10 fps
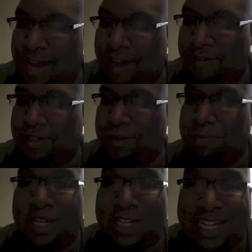of the
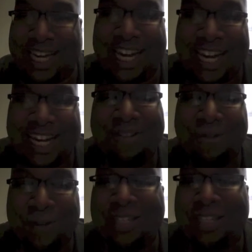book, it
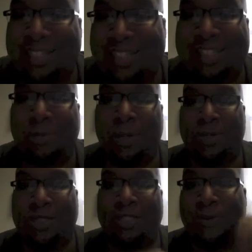really just
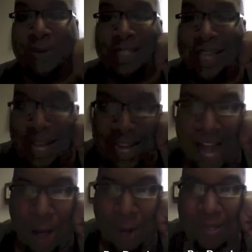spoke to exactly
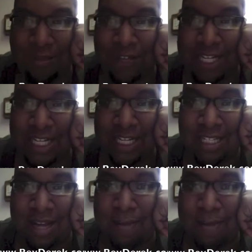how I was feeling,
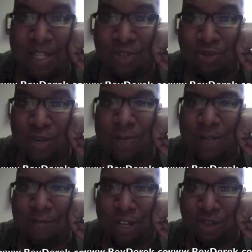because I'm
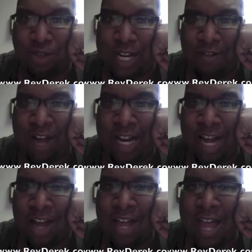extremely frustrated right
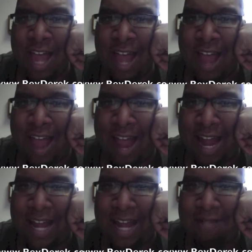now.
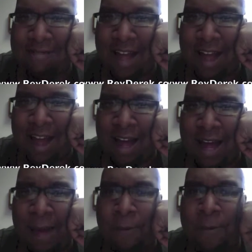And
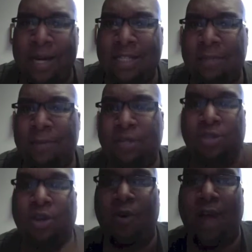I wanted to be
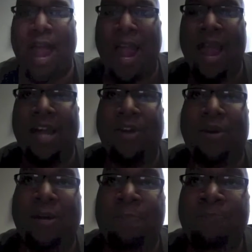so
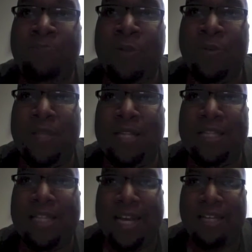angry with that
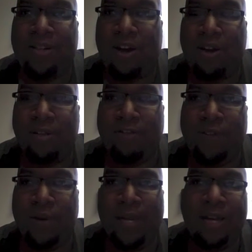CSR on the
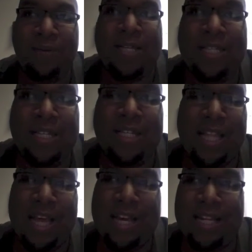phone, and it wasn't
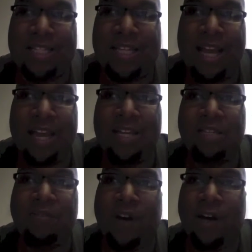that it's
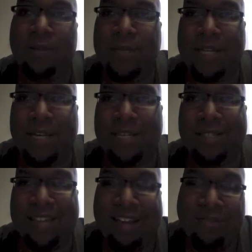his fault,
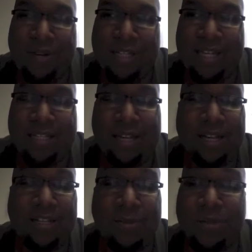because I've worked as a
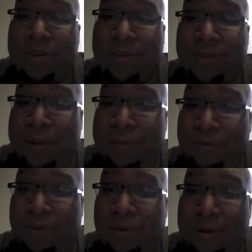customer service rep
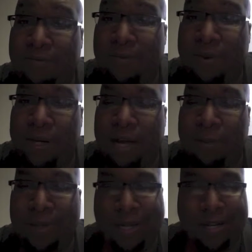before for a
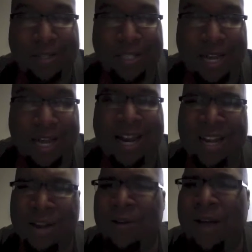couple of years, and
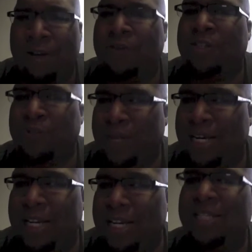I know how
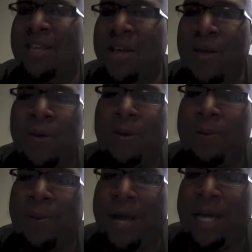frustrating it is
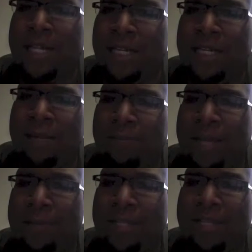when people are yelling and
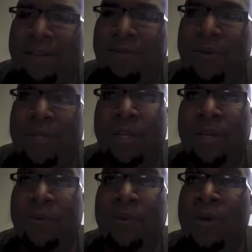blaming stuff on
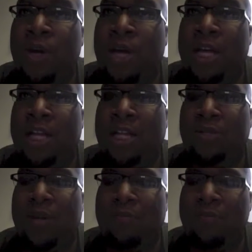you that
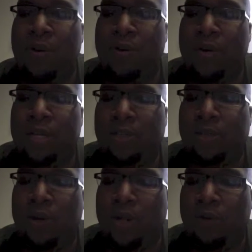you have no
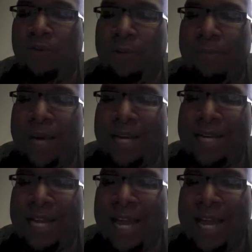control over. But